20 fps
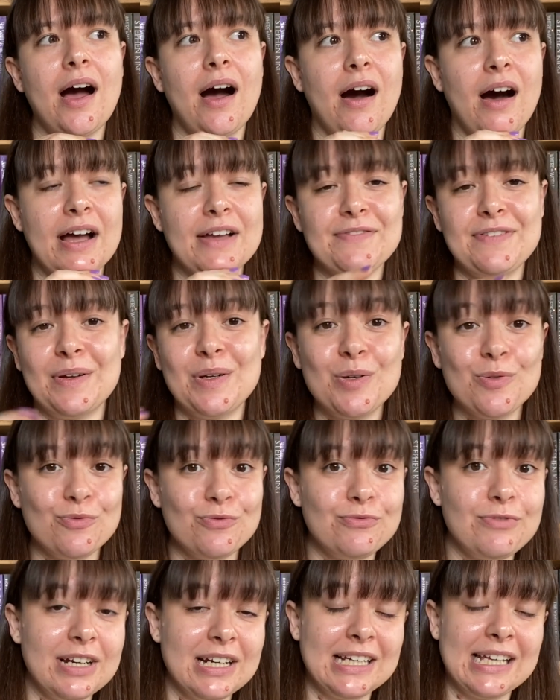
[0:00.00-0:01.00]
I found it
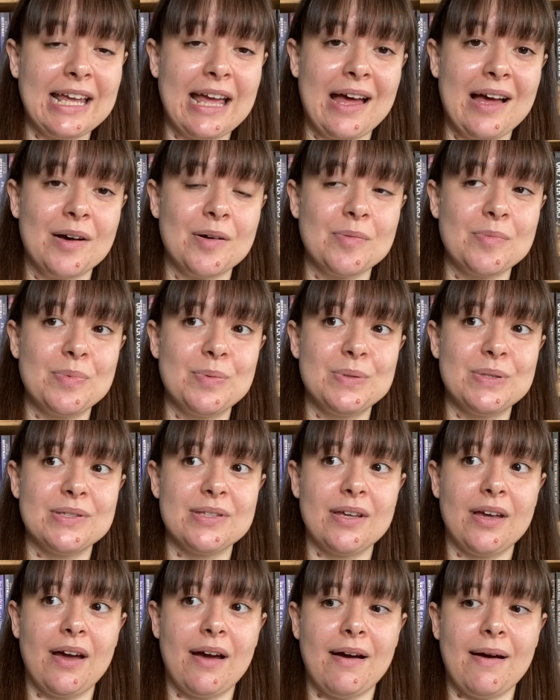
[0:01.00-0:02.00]
really helps.
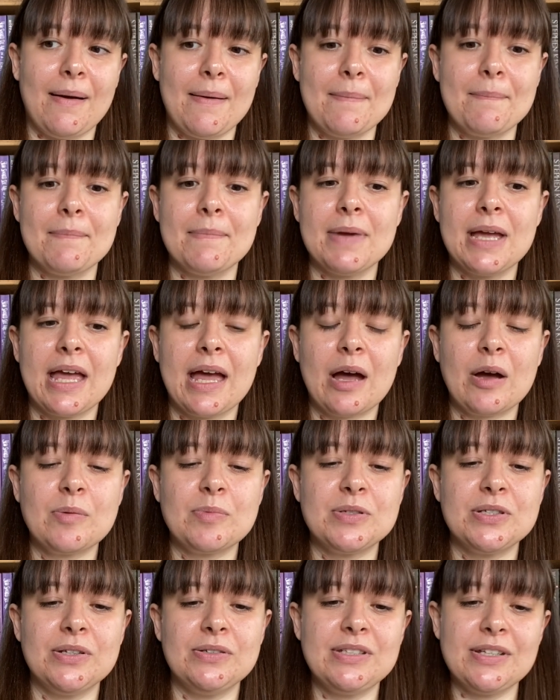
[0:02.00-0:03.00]
It
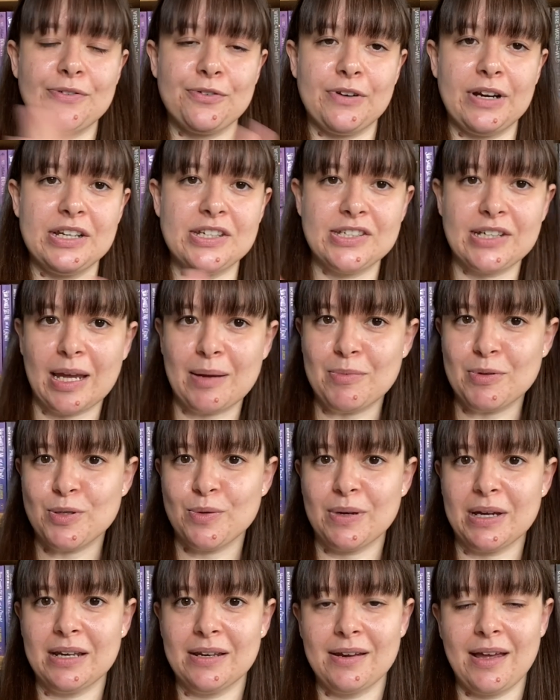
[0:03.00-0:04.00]
helps you differentiate
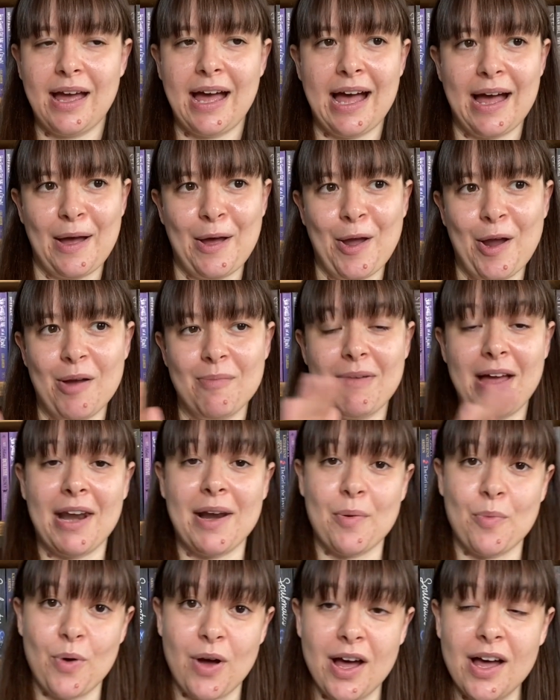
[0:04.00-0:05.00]
between at home and
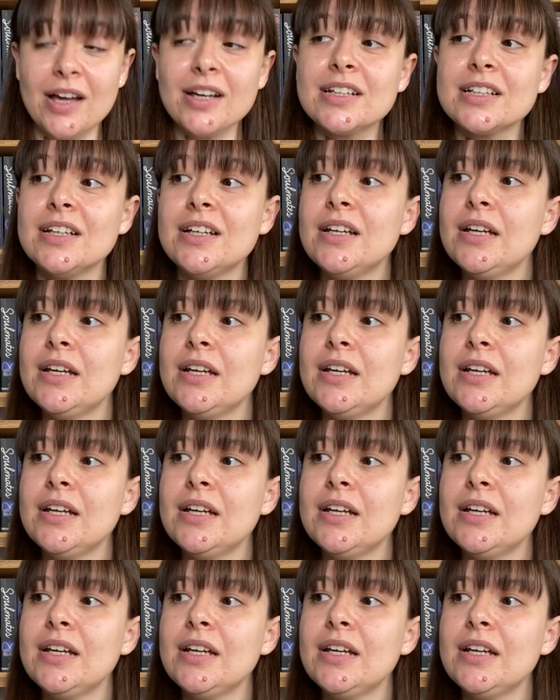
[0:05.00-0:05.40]
at work.